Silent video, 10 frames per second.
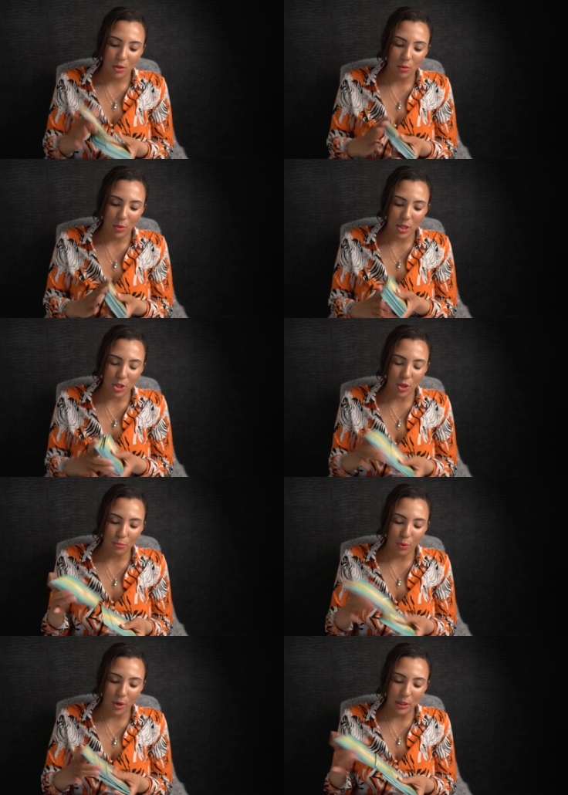What is your
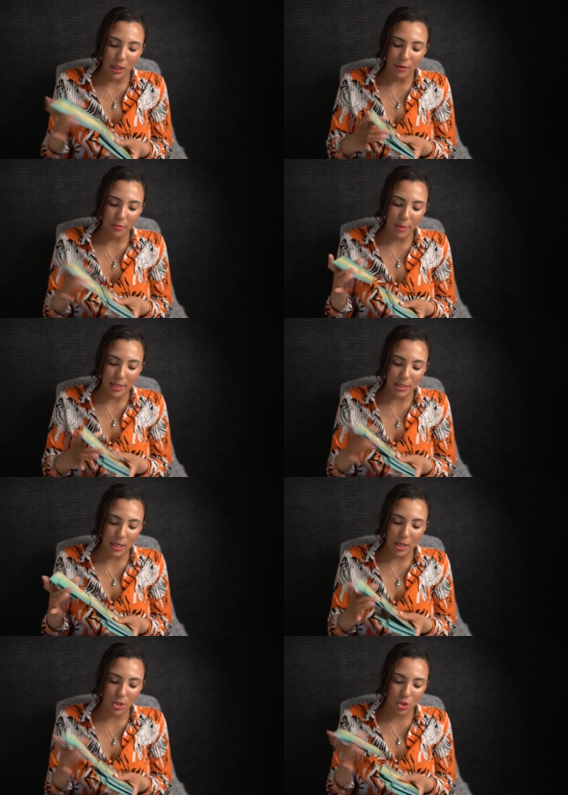important love
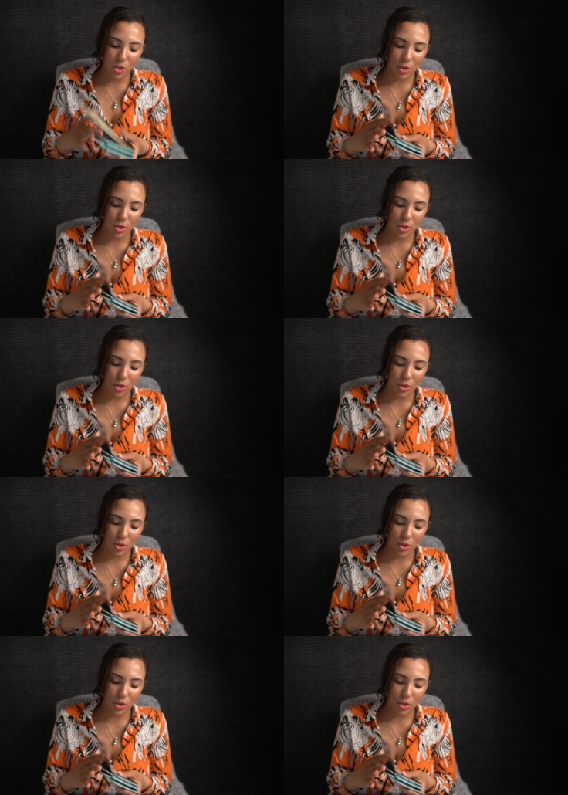message?